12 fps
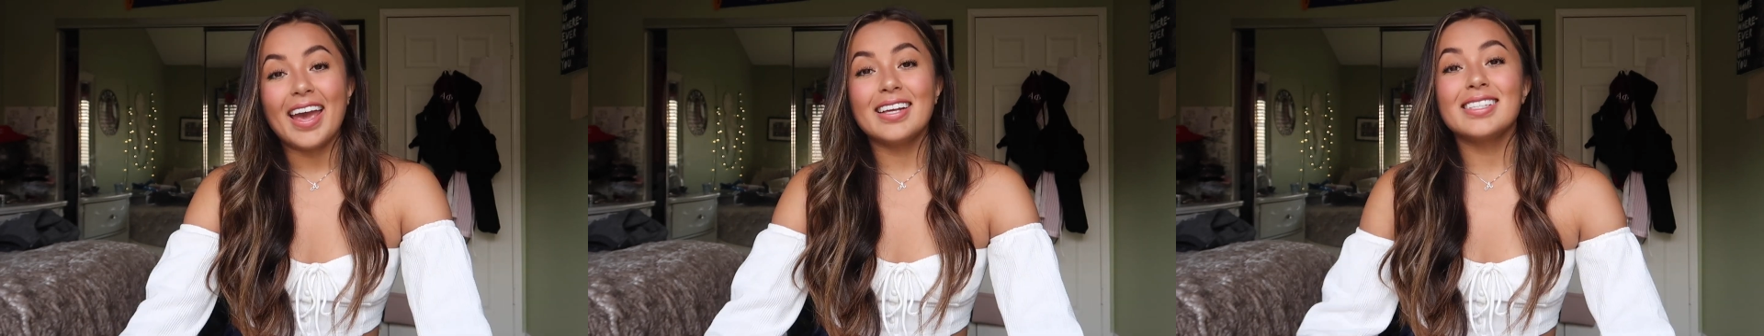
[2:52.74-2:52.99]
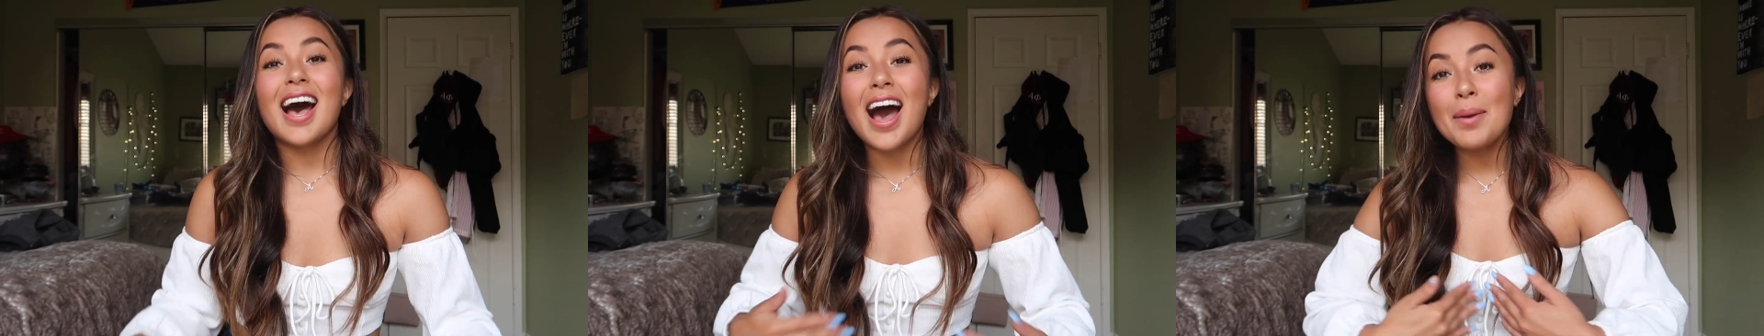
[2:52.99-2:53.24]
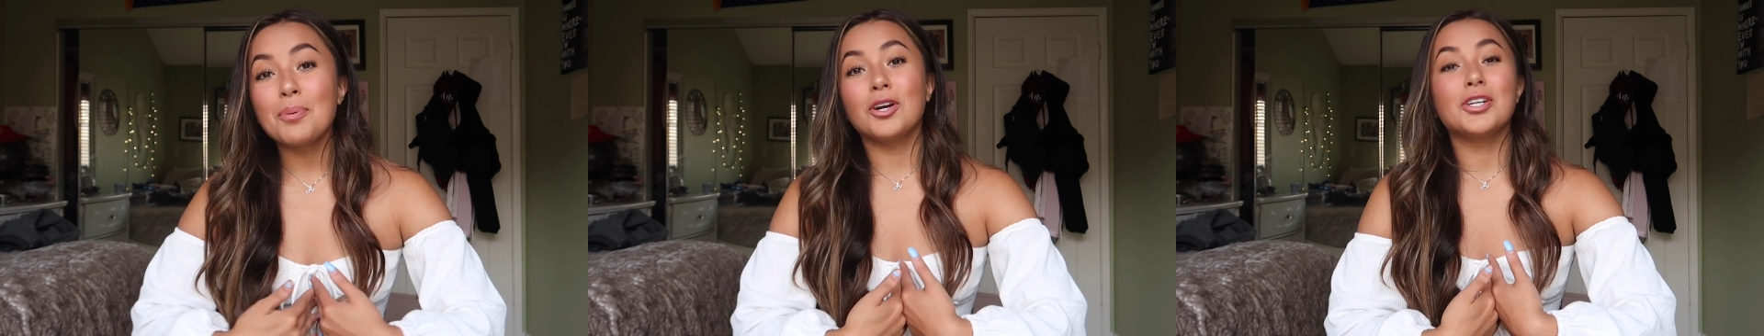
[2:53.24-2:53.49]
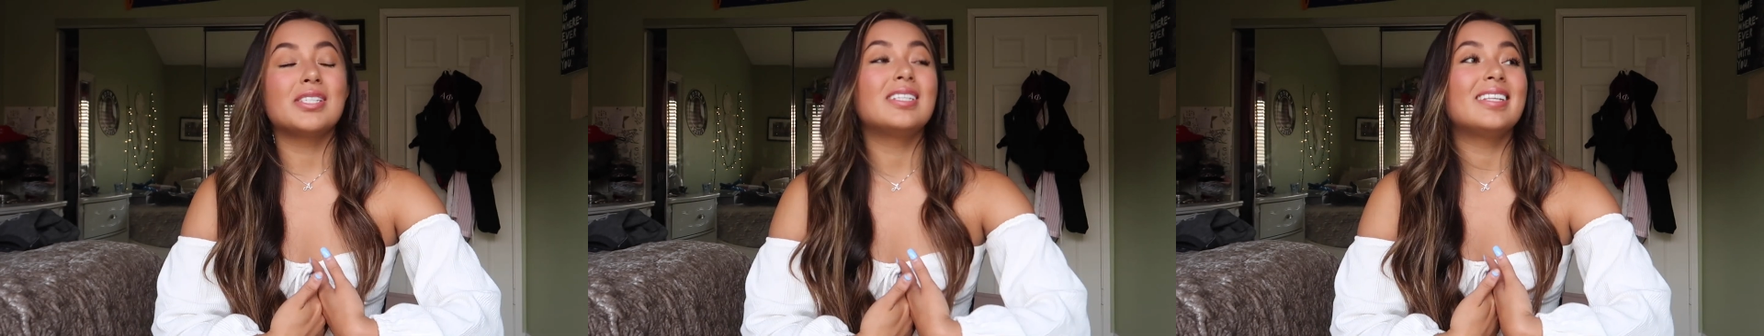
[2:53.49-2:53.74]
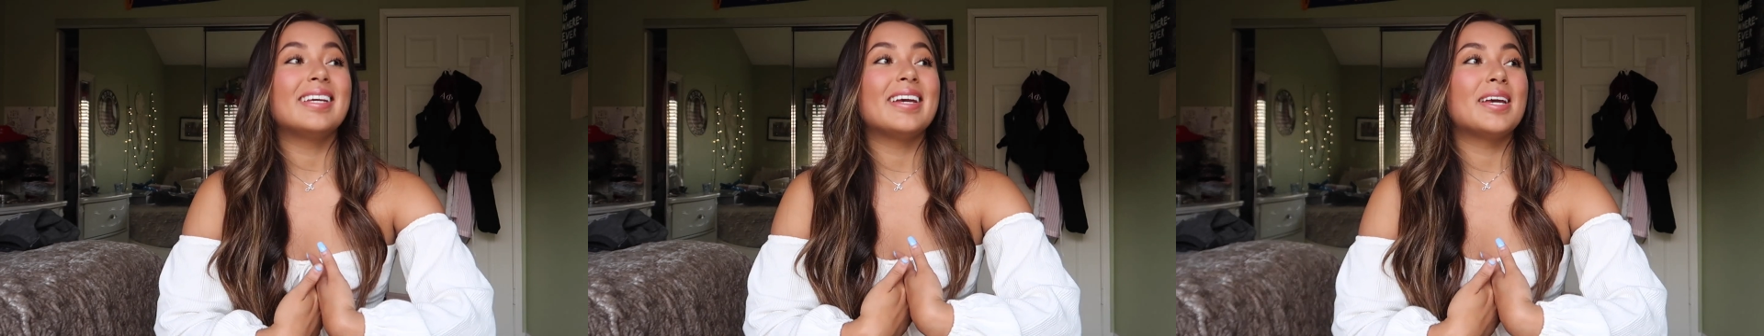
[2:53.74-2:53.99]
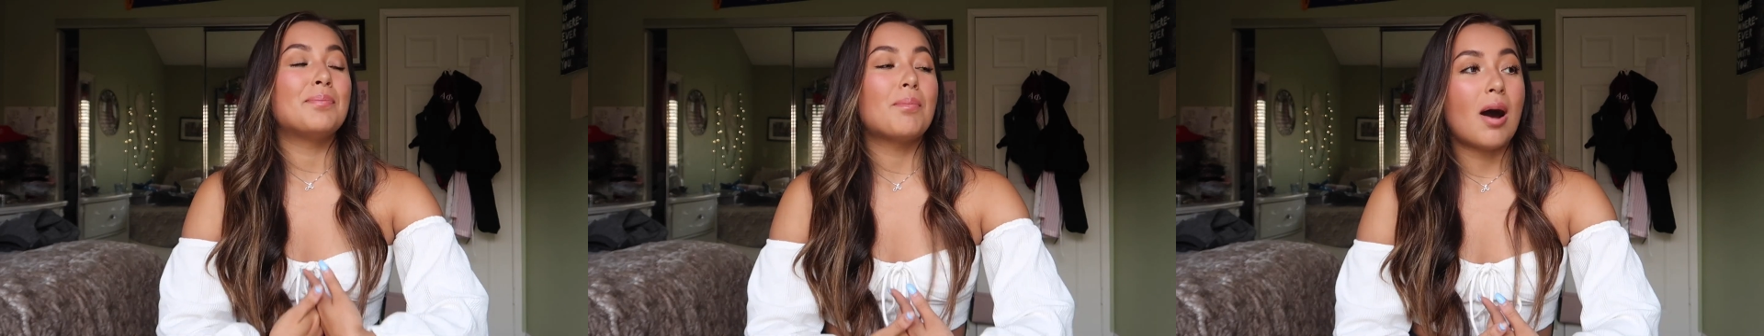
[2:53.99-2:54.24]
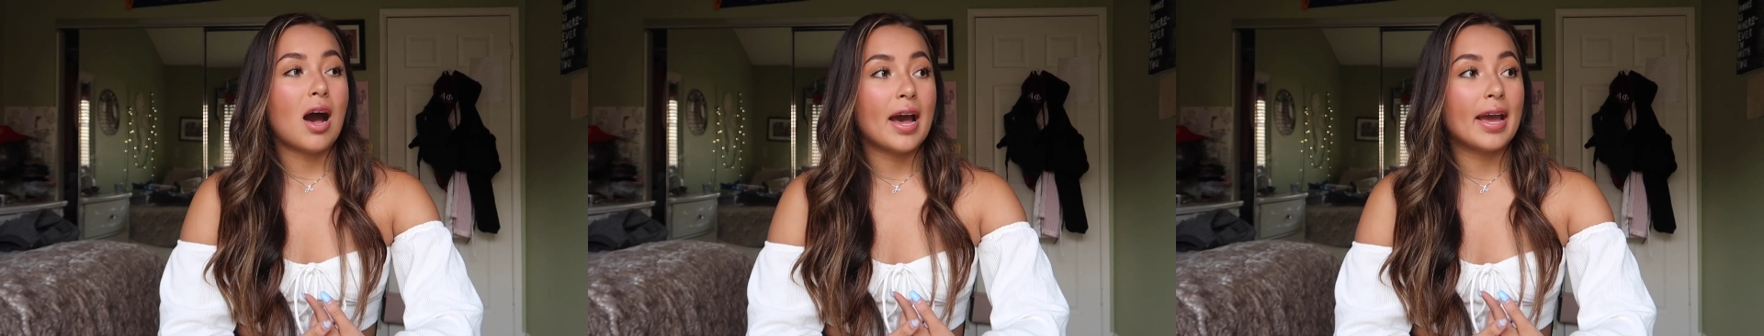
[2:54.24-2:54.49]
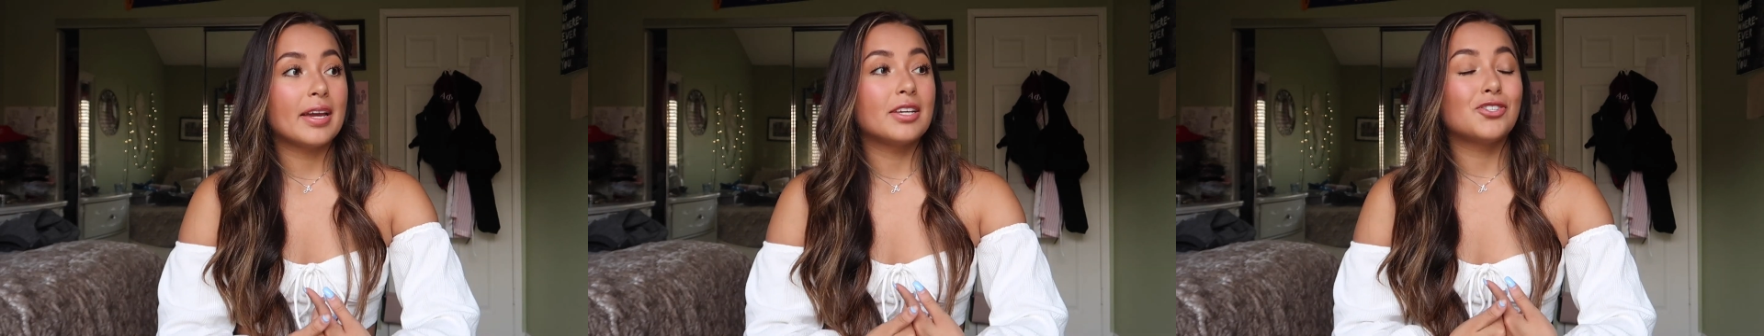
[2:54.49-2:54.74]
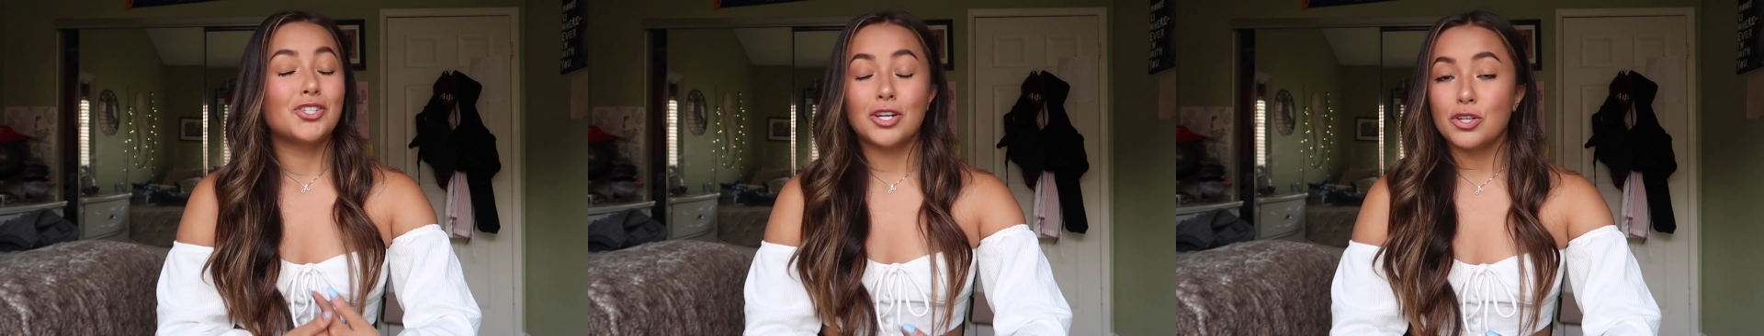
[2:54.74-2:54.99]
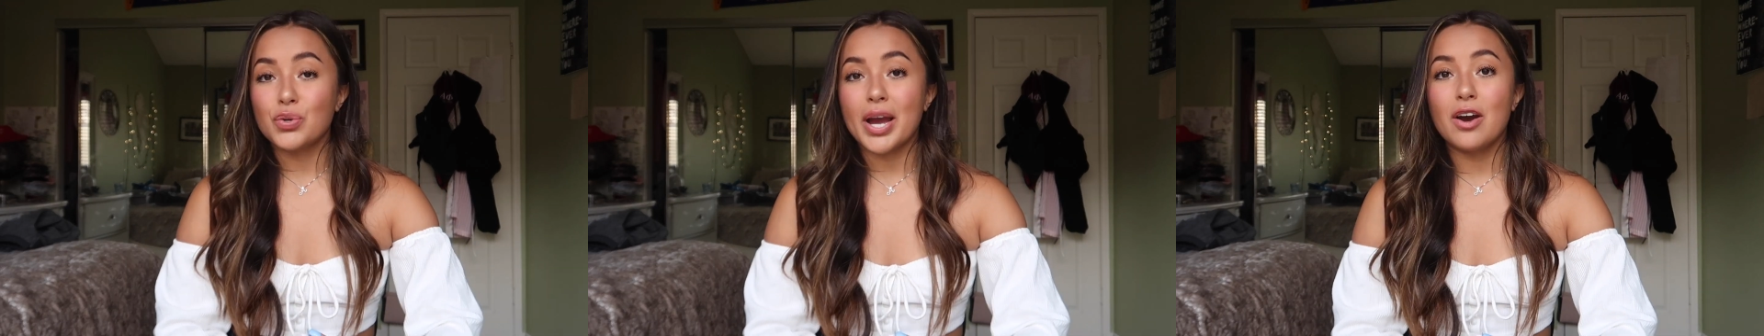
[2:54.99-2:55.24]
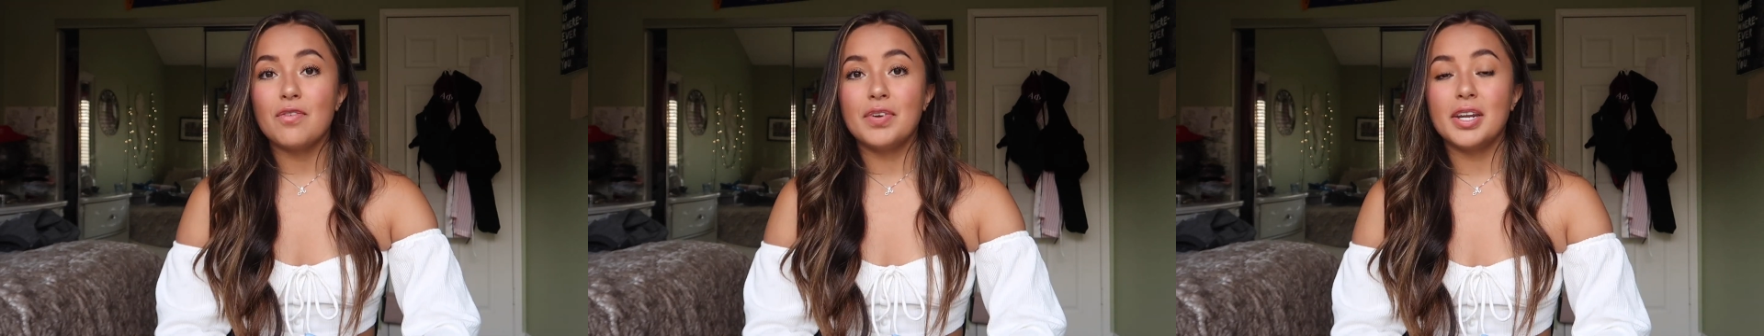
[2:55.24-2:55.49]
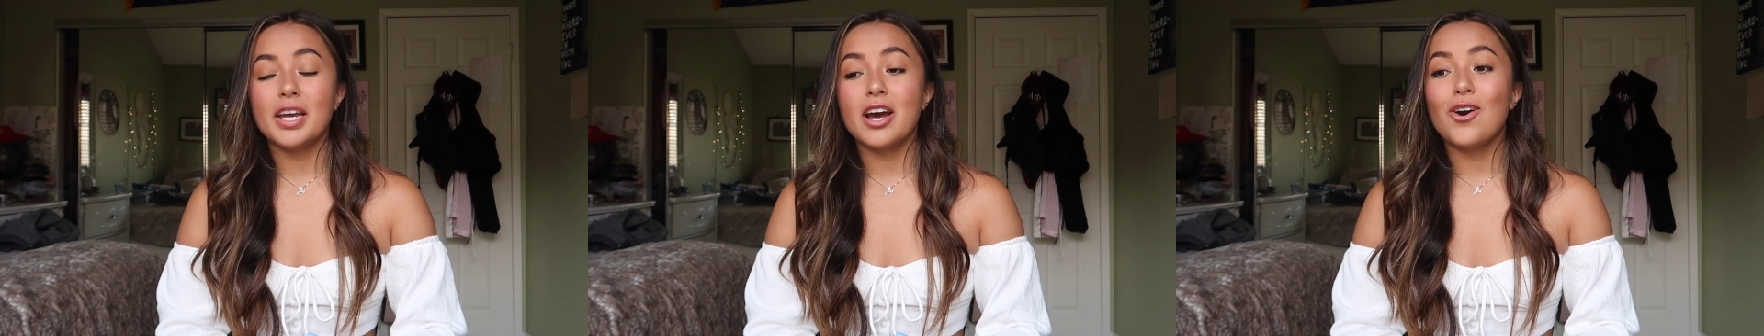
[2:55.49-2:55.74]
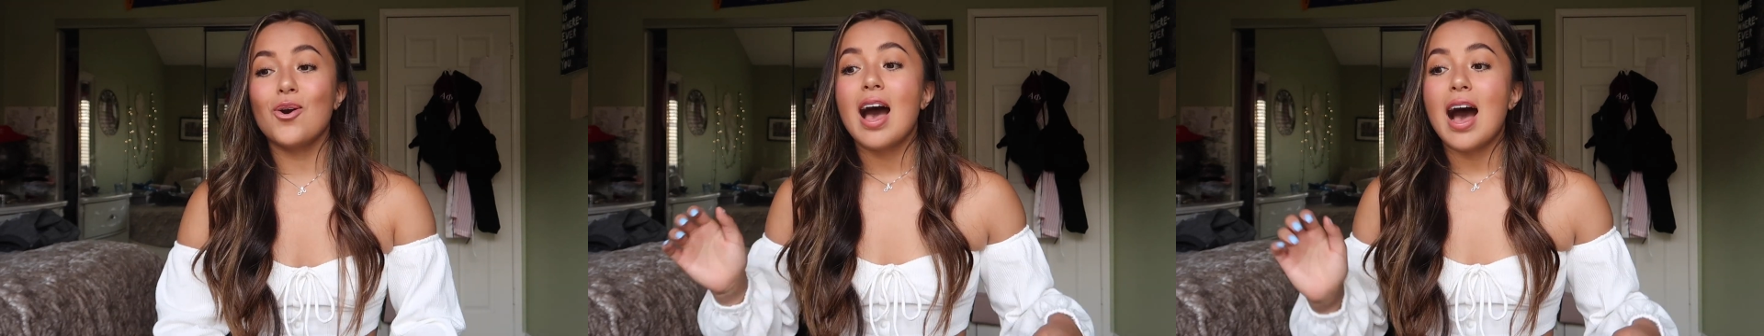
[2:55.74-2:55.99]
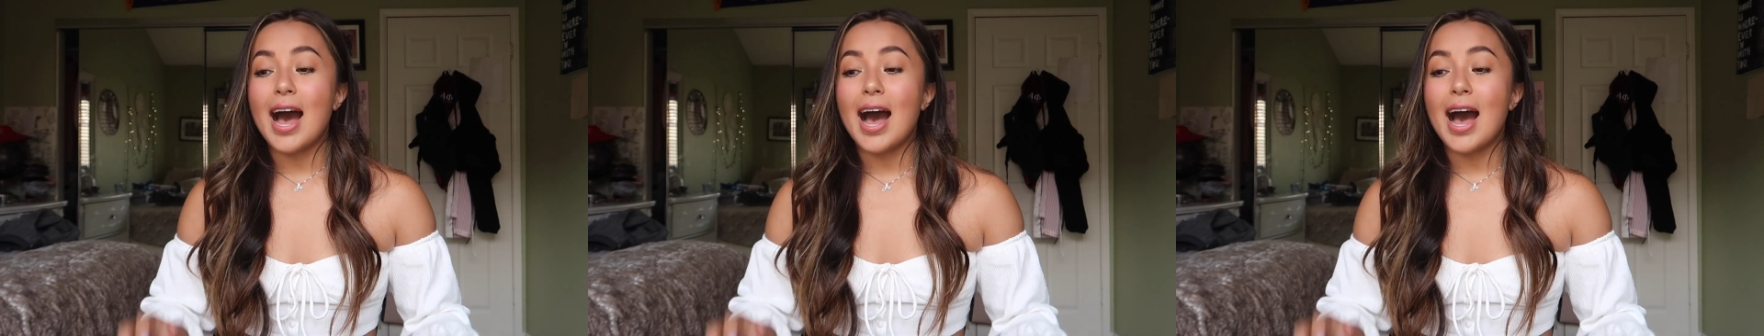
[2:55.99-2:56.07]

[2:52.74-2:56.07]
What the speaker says: And I personally, in my cheer tryout video,